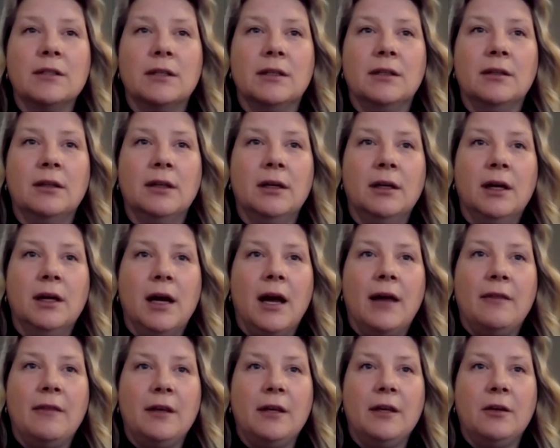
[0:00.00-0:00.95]
And
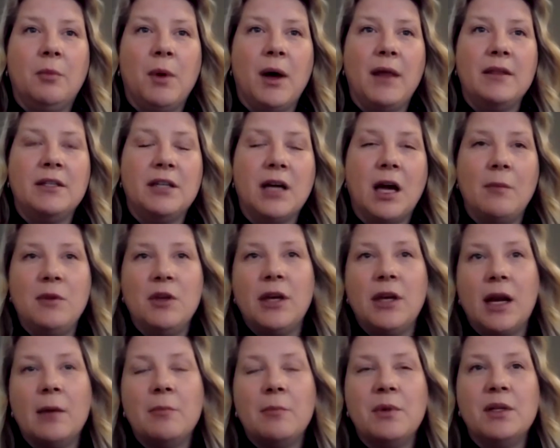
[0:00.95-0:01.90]
I think by the time you
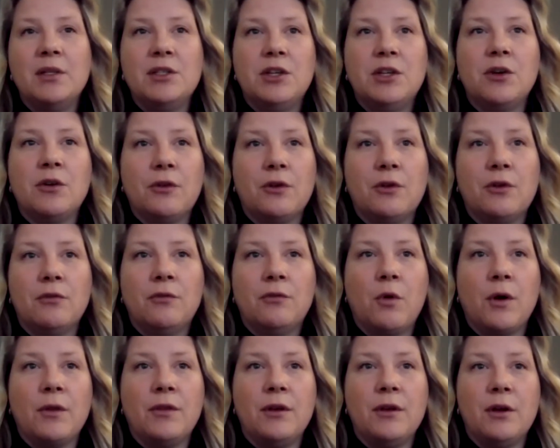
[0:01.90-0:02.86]
get up into your third and
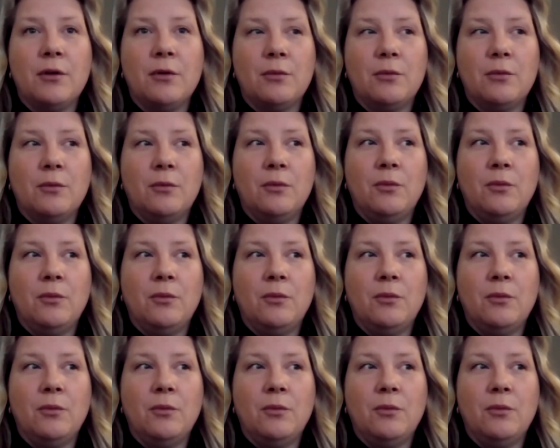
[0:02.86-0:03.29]
fourth year,